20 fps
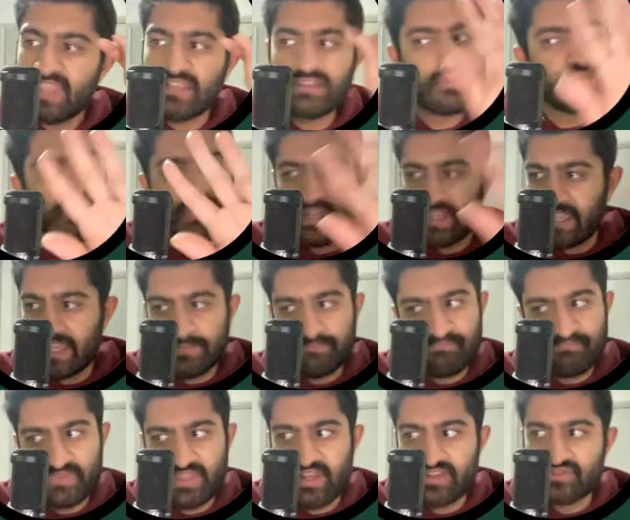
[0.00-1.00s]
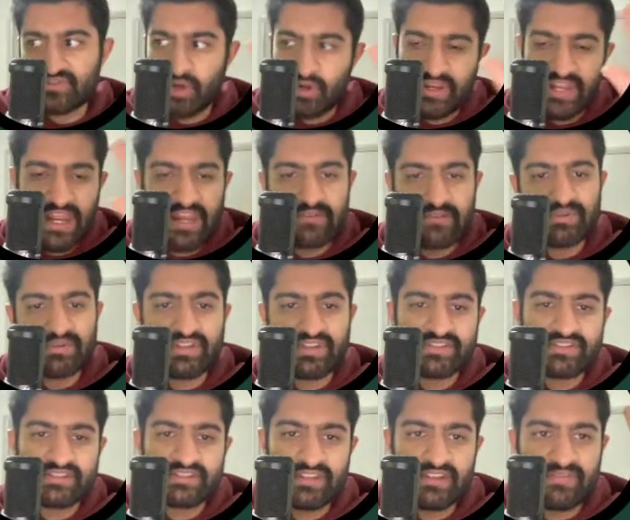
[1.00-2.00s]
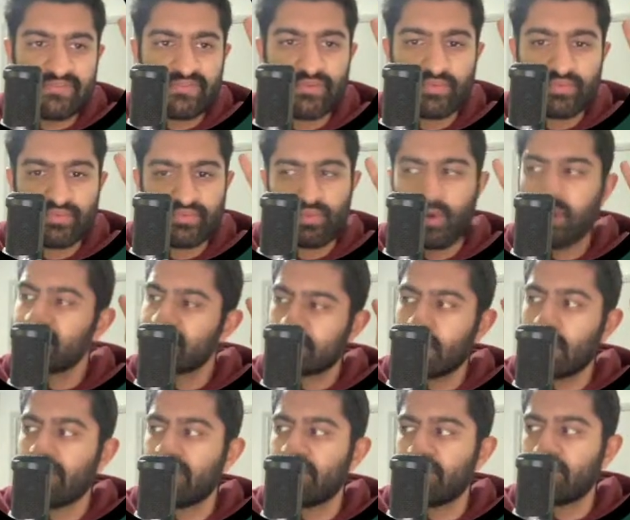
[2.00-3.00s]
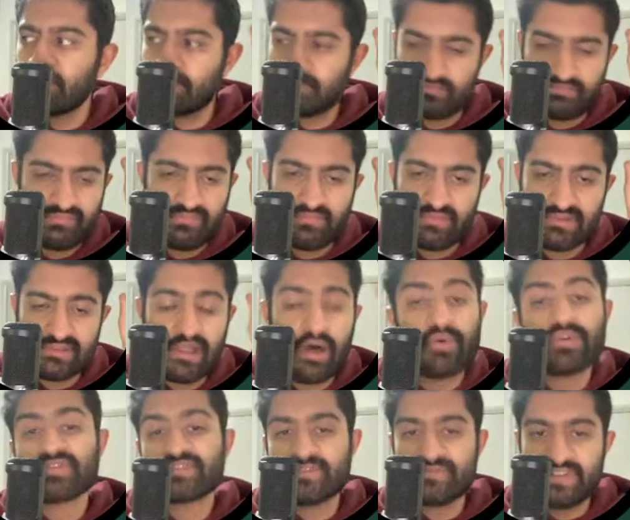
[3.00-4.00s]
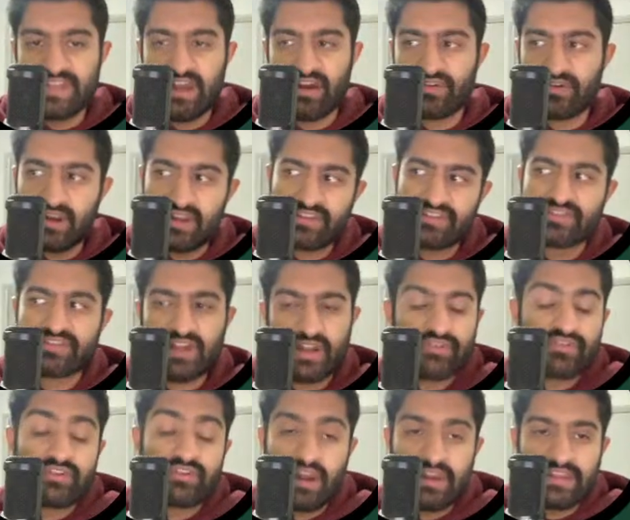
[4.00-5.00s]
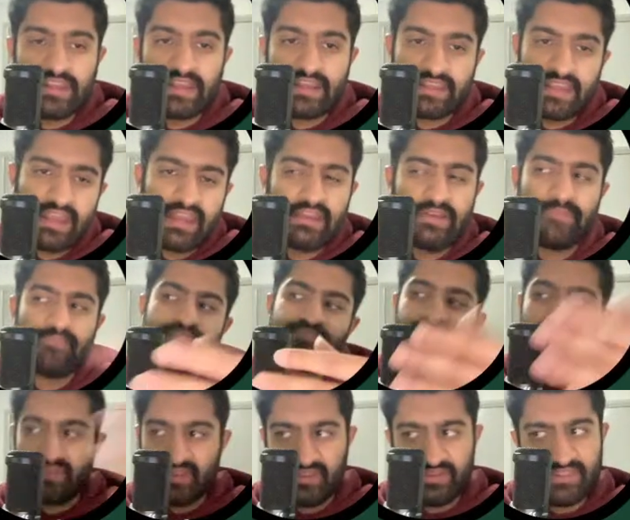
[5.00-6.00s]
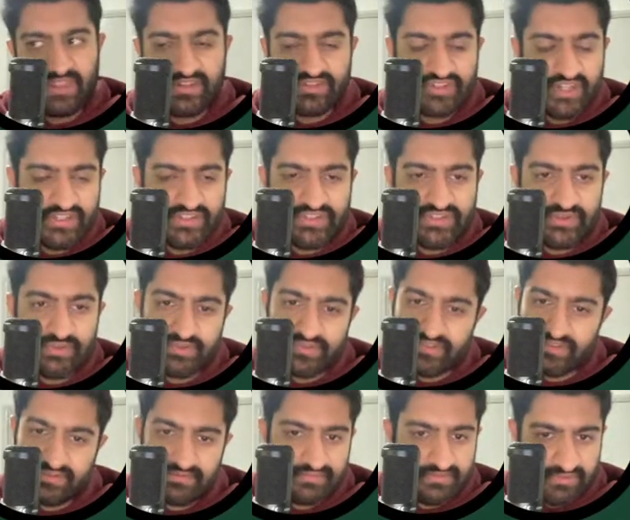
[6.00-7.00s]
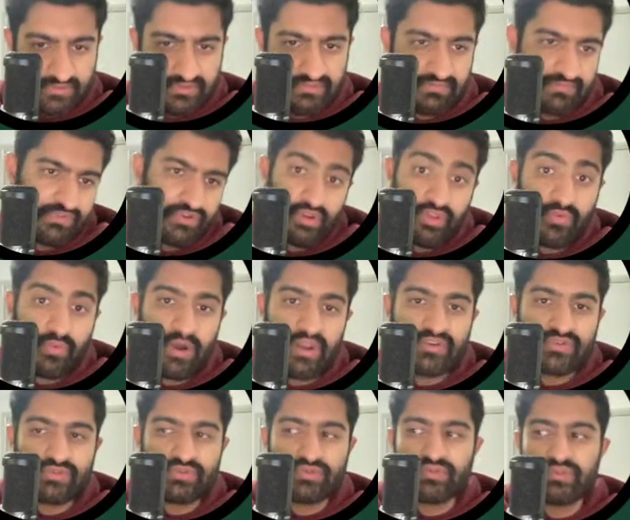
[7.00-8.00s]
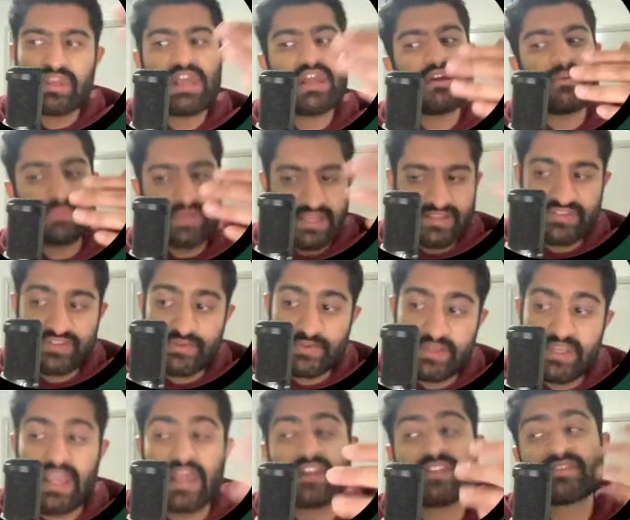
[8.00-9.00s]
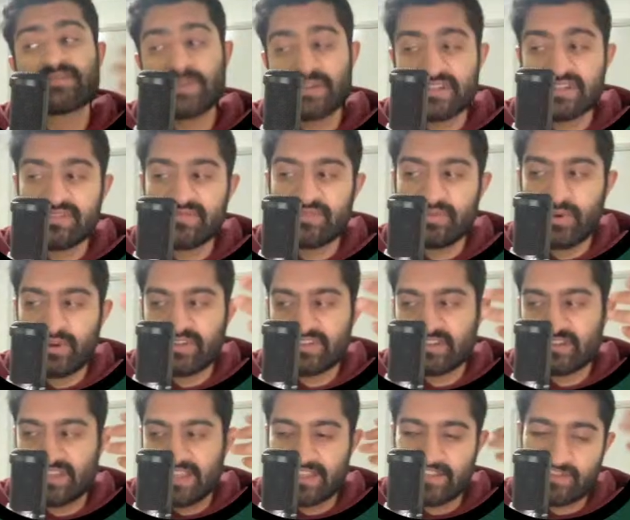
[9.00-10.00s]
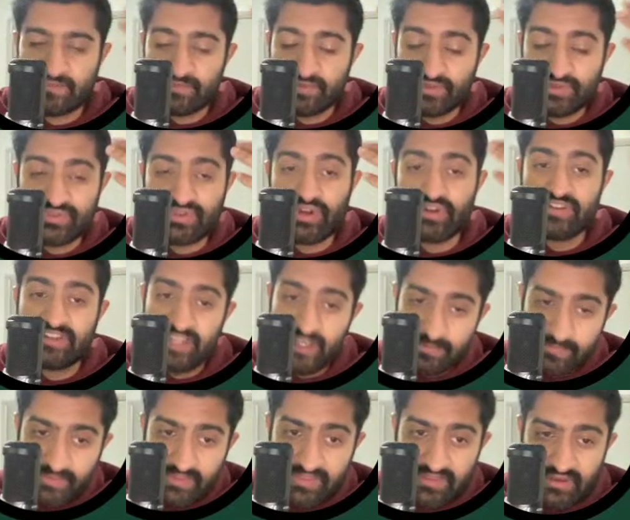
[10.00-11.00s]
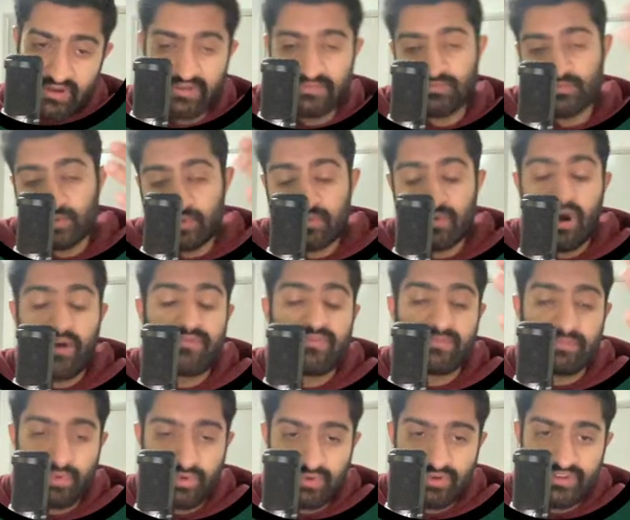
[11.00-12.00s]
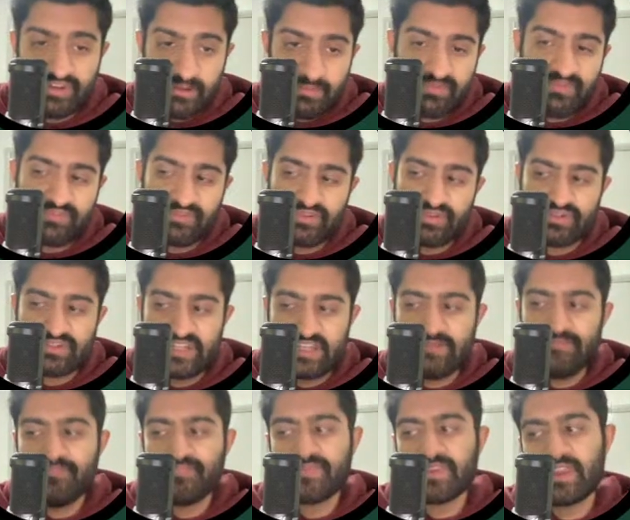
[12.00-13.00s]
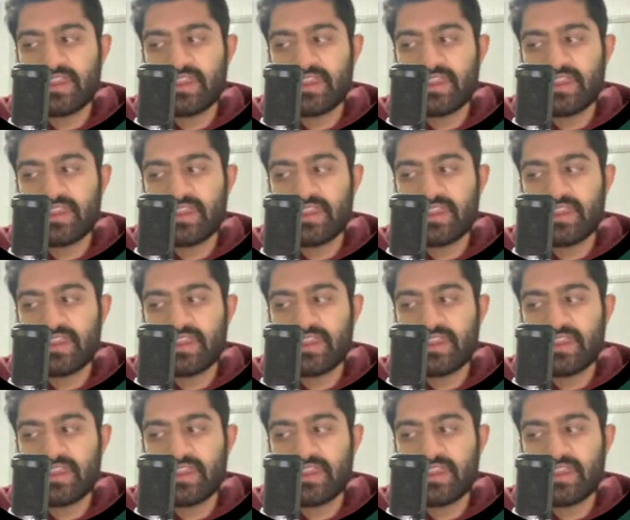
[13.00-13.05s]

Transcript: Look, again, don't hate it, because if you want to go for your lowest of downgrades. It's 198k. Then Jed Stewart's, the one who plays this week. And especially if you want to get someone who's got depth or will offer more depth for your team,